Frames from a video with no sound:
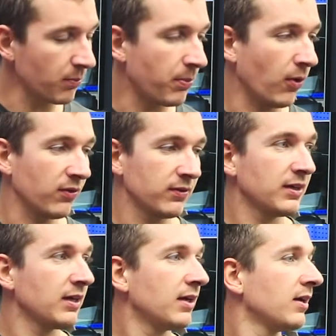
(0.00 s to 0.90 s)
But
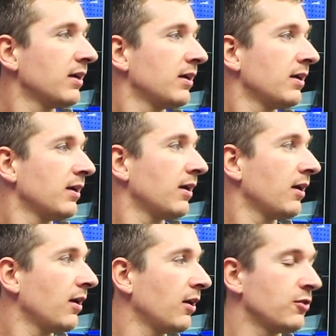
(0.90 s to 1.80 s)

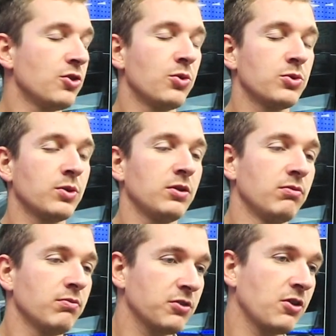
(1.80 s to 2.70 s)
as usual,
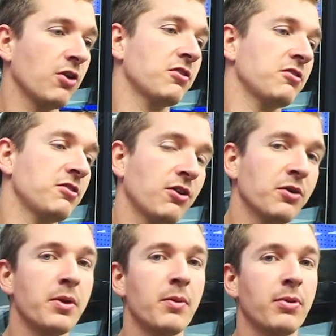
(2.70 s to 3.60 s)
Scott says it's not
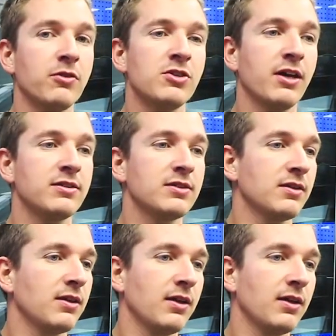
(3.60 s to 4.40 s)
going to be a project.